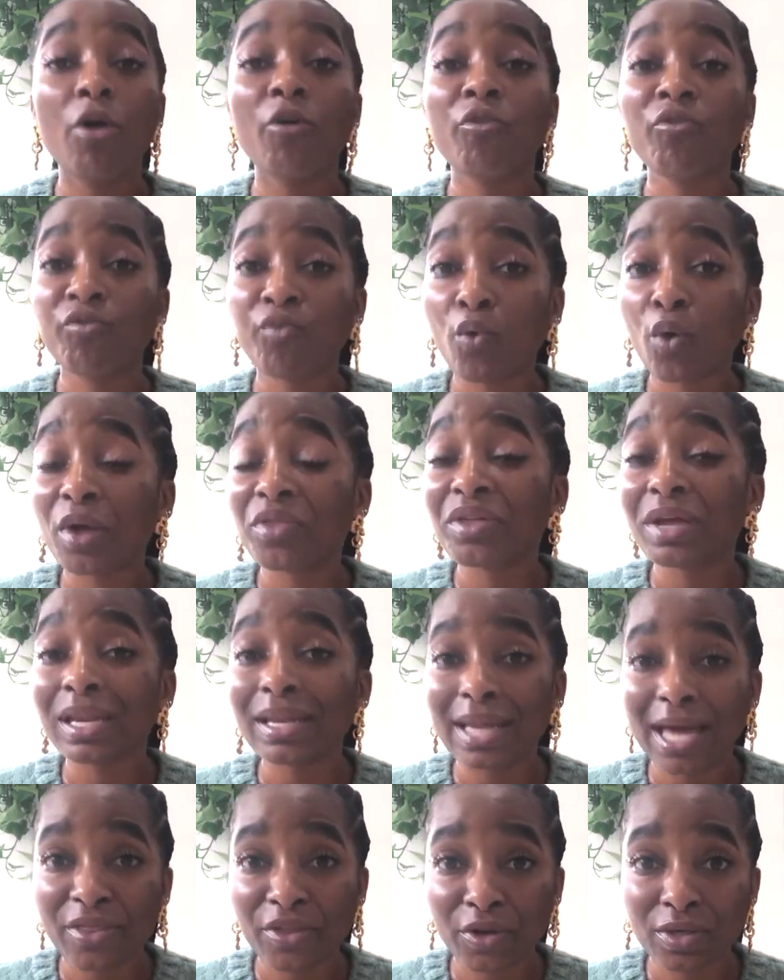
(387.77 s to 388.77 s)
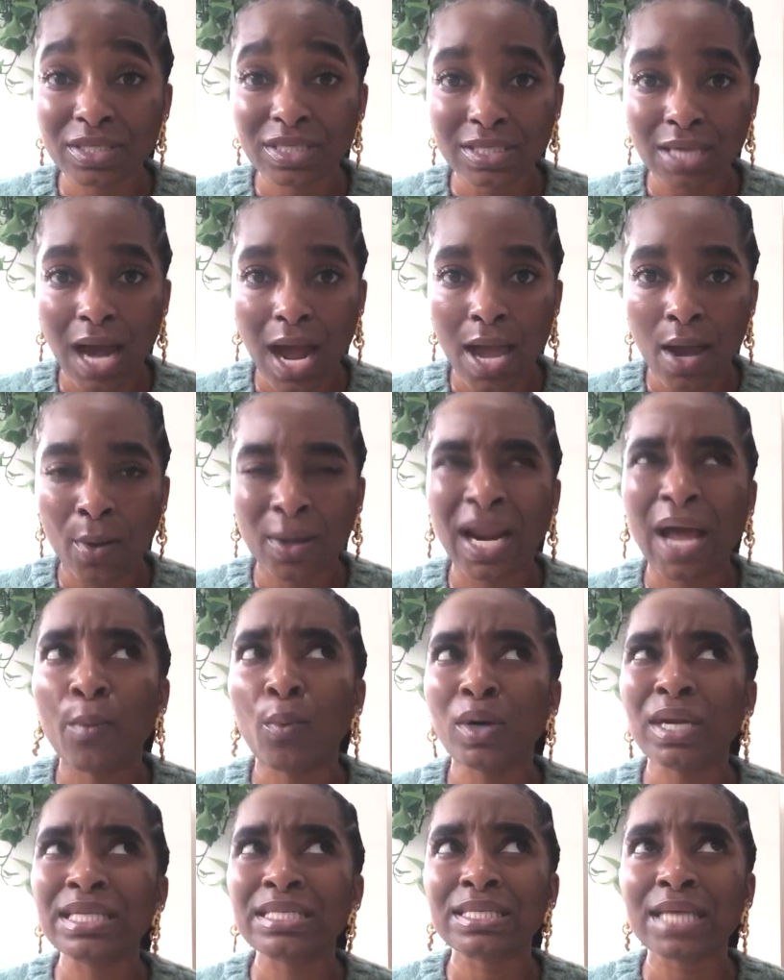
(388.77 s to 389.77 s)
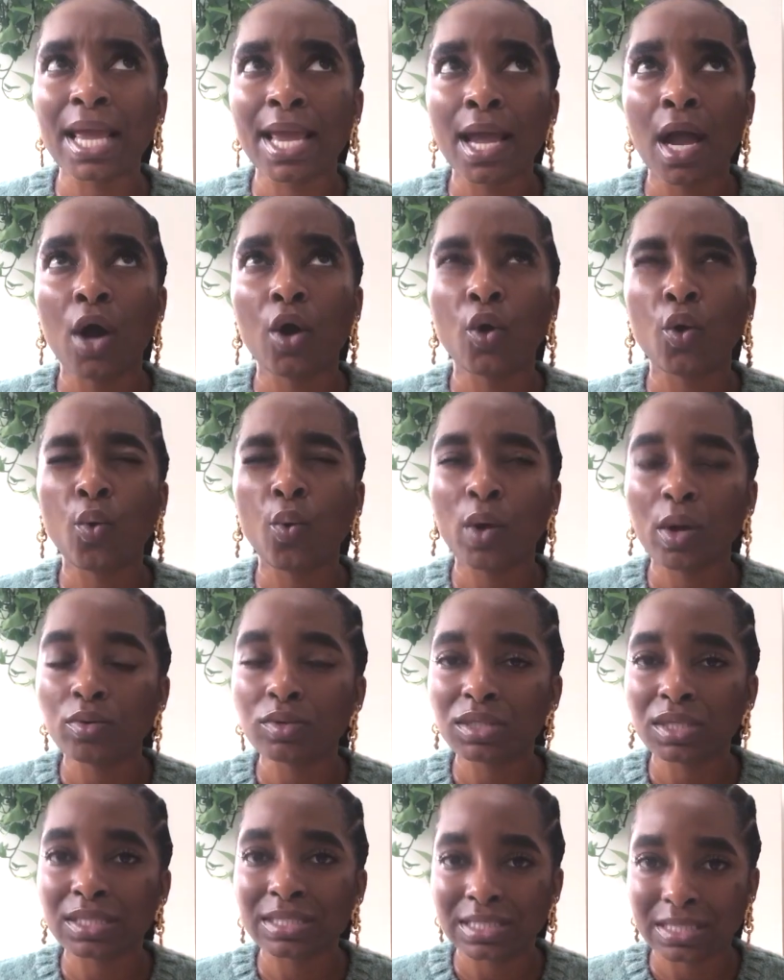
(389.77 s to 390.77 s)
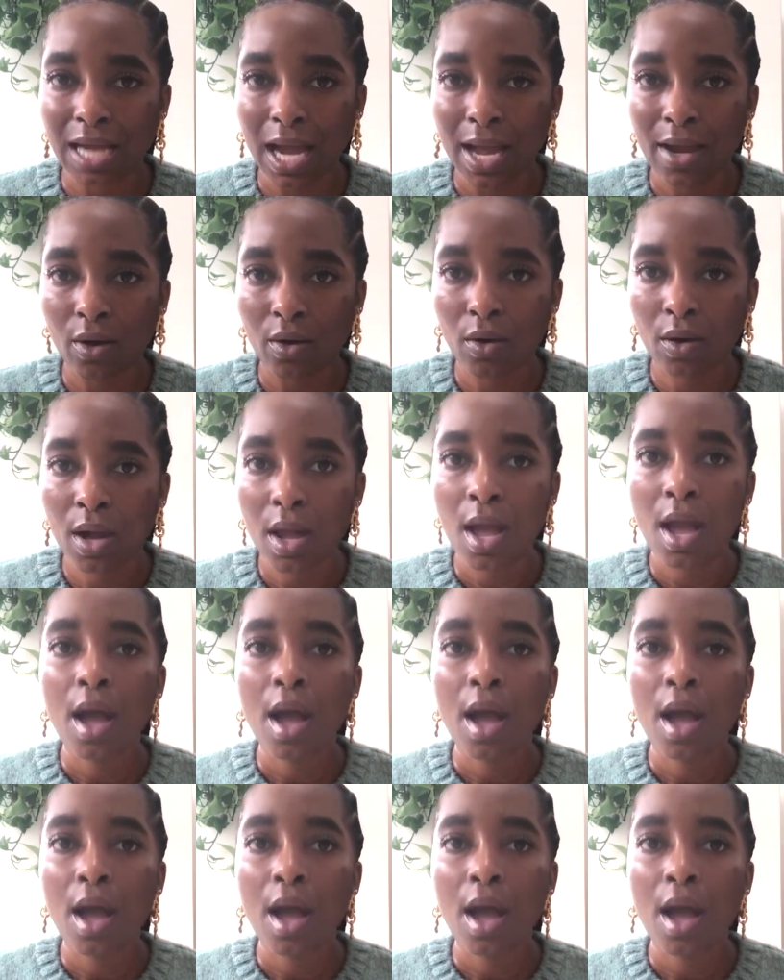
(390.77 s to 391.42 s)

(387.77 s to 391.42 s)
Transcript: for the leather style, and I want to say a quilted style,